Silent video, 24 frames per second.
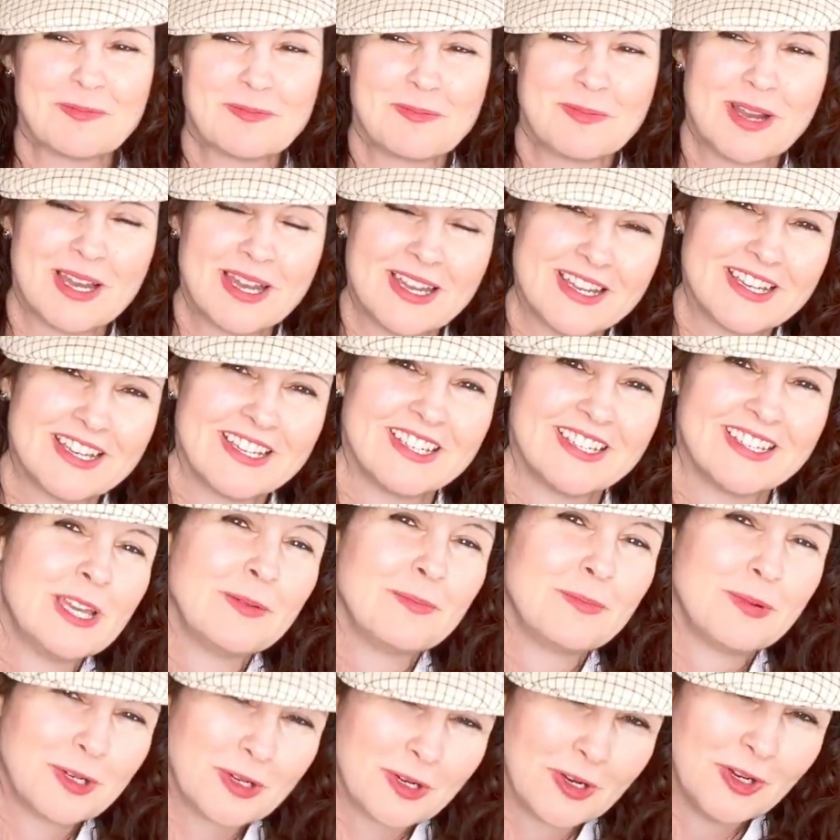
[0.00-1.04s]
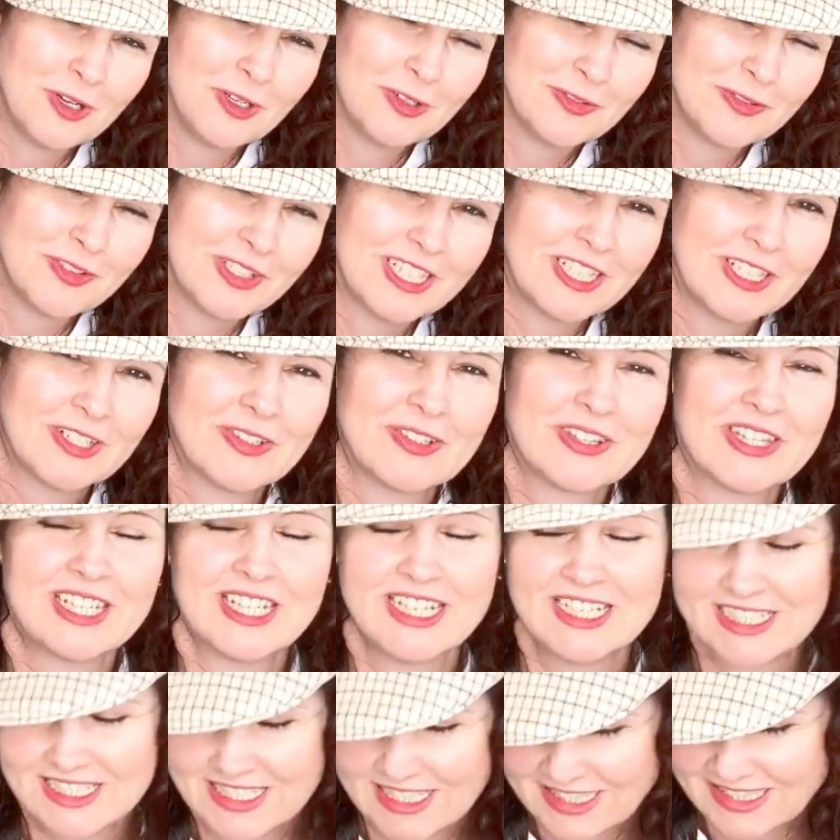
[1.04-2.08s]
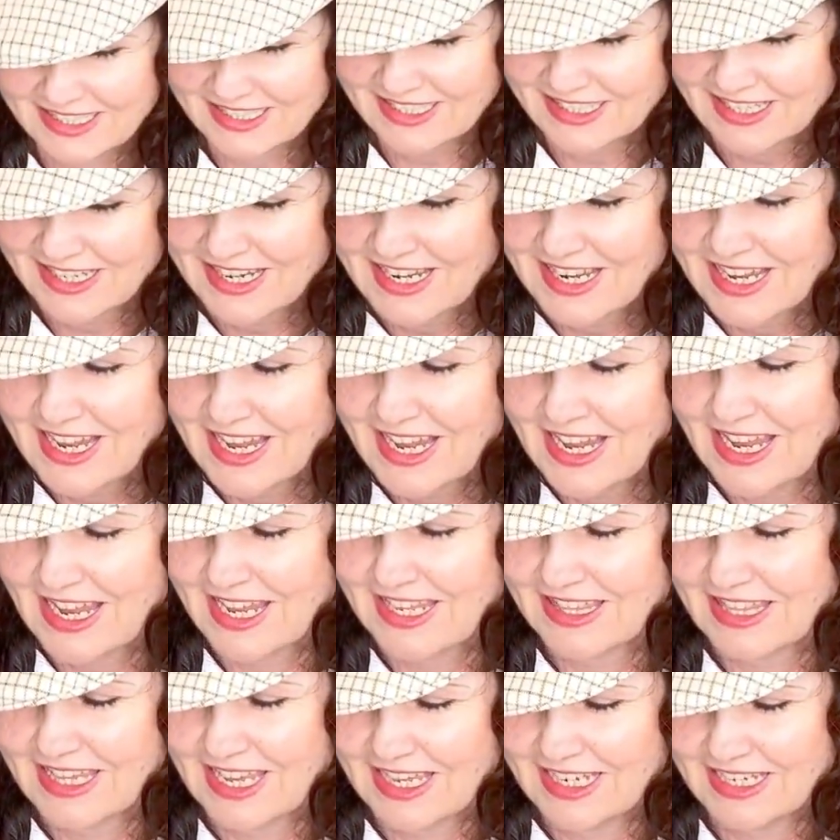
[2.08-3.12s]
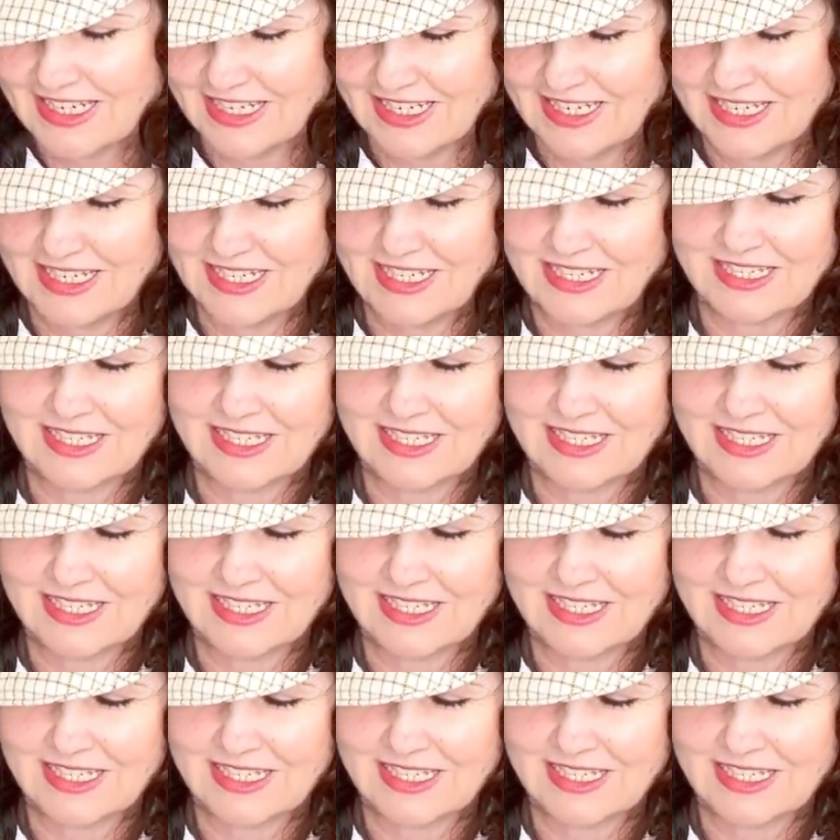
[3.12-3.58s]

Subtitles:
my book haul video that I did. And that is